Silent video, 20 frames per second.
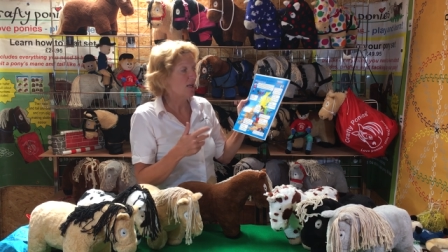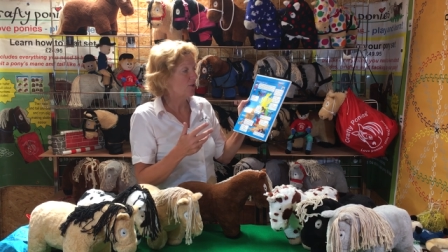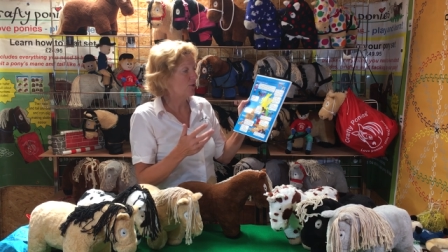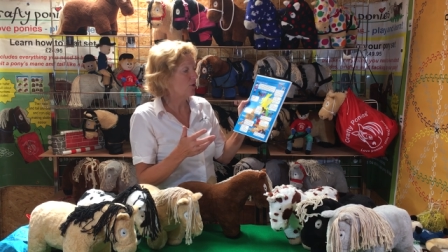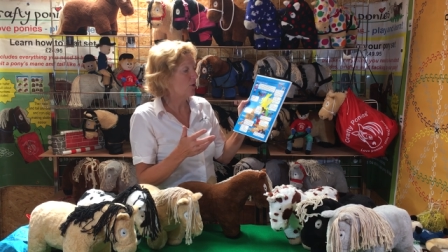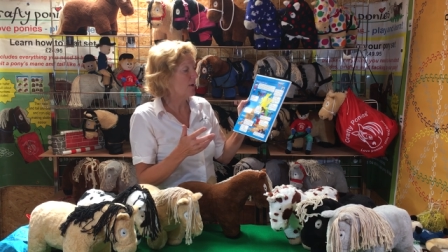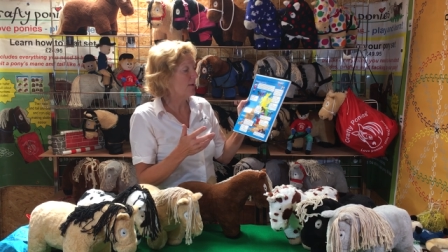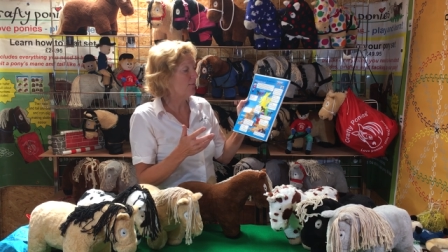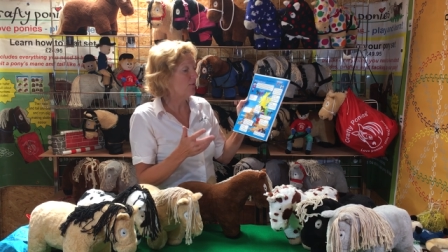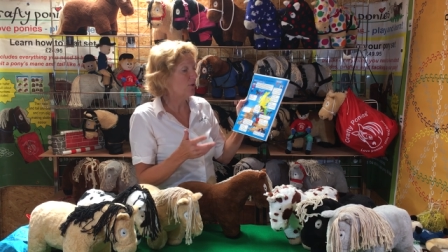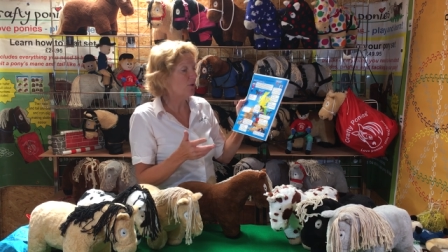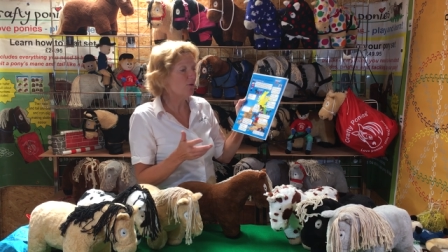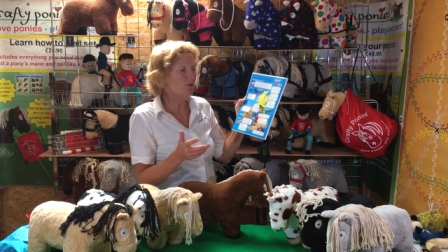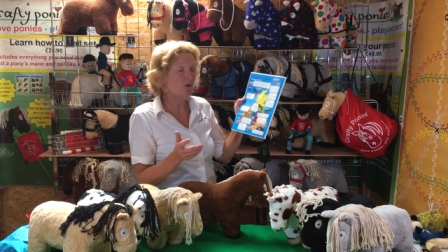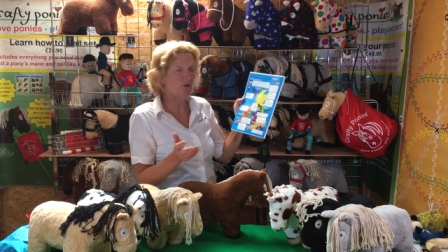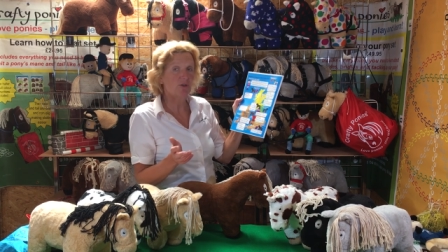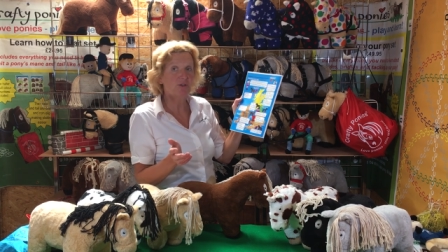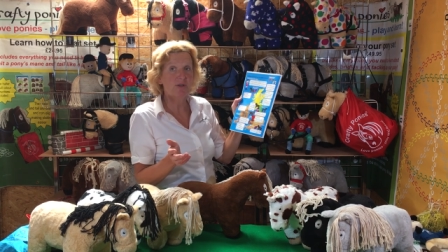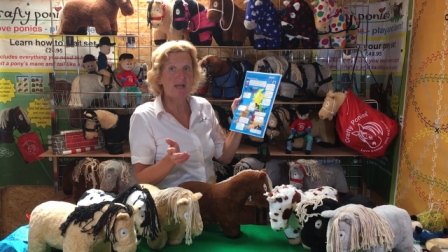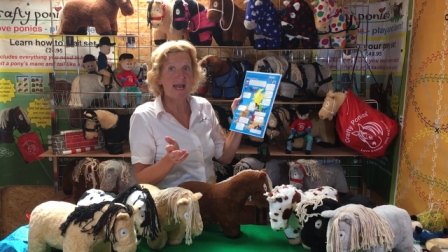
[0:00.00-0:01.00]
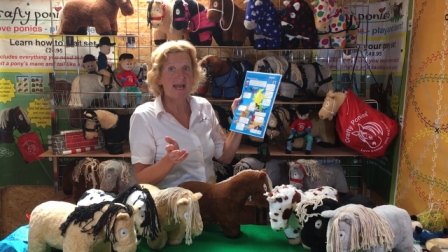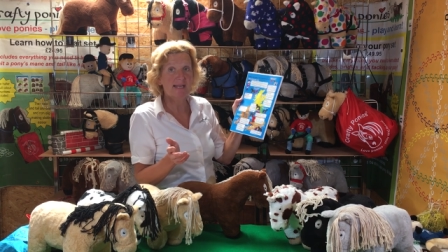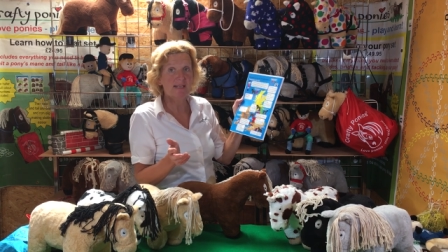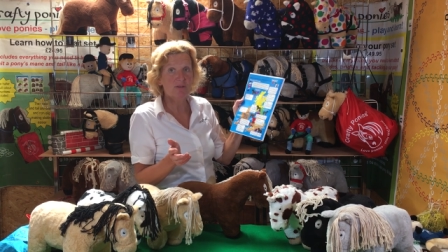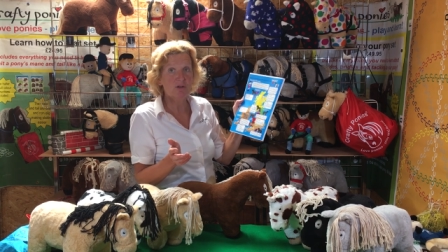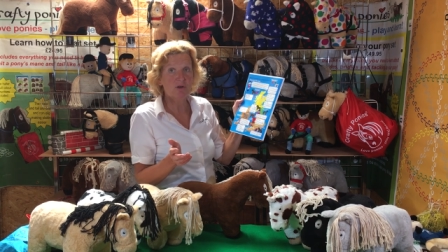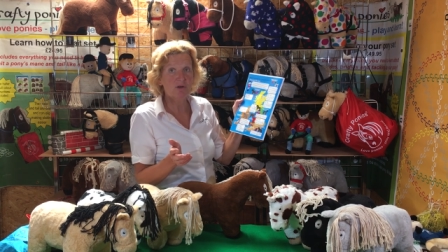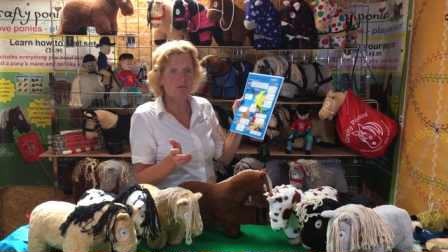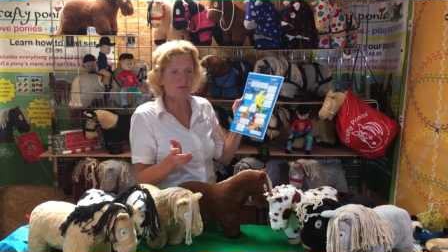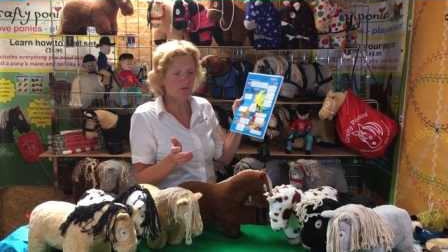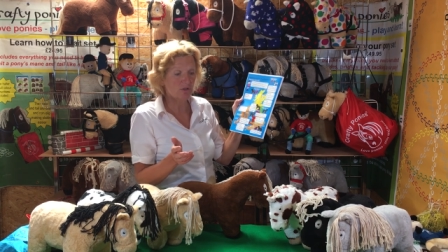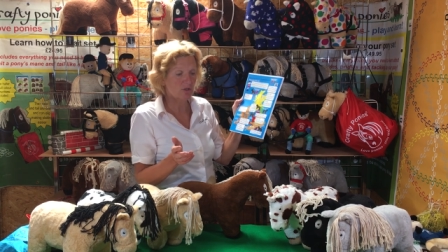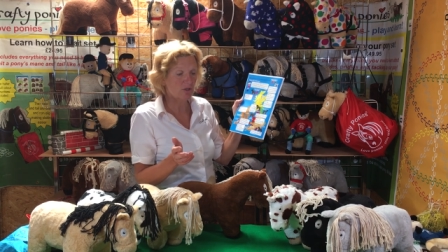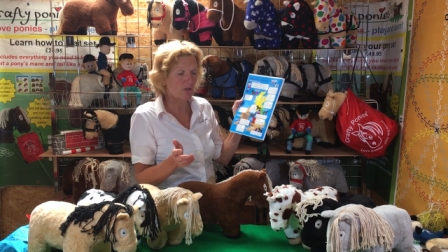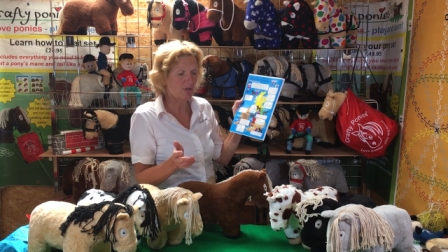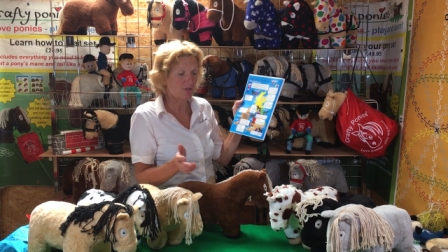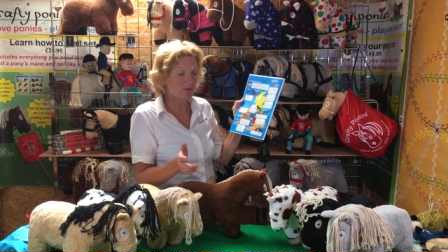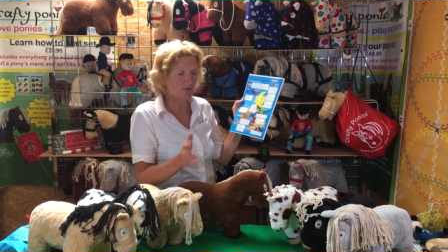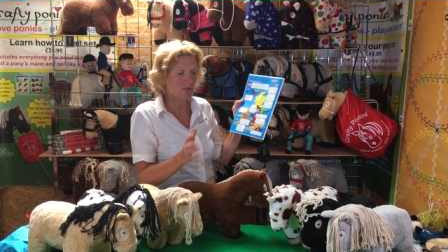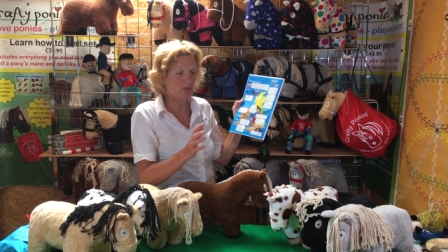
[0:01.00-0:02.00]
So if you go to any local
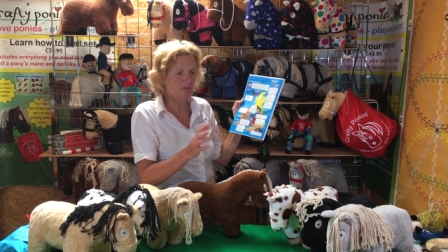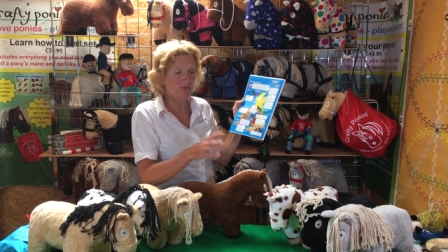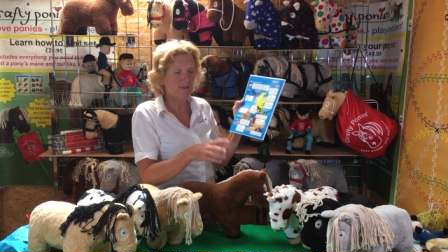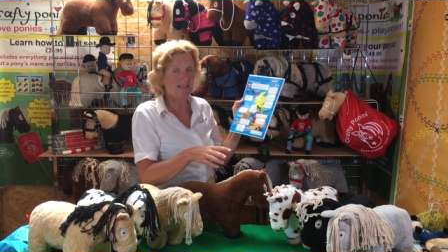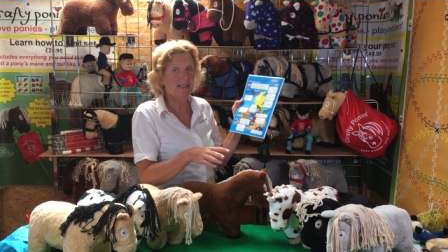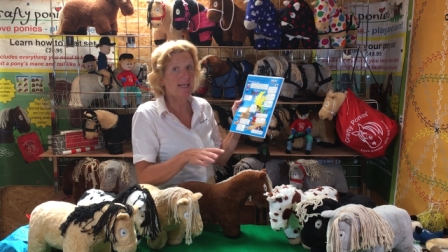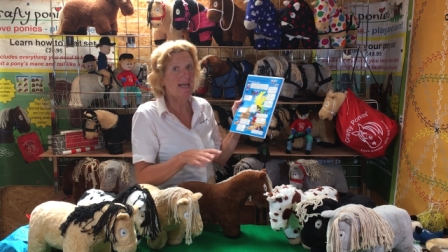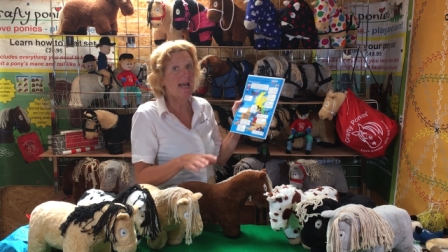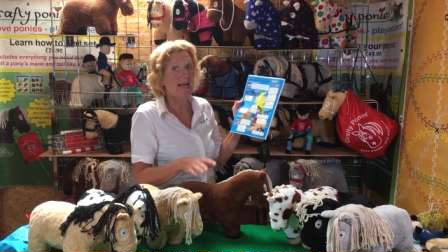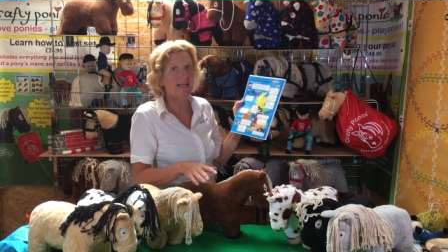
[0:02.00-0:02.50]
shows and you see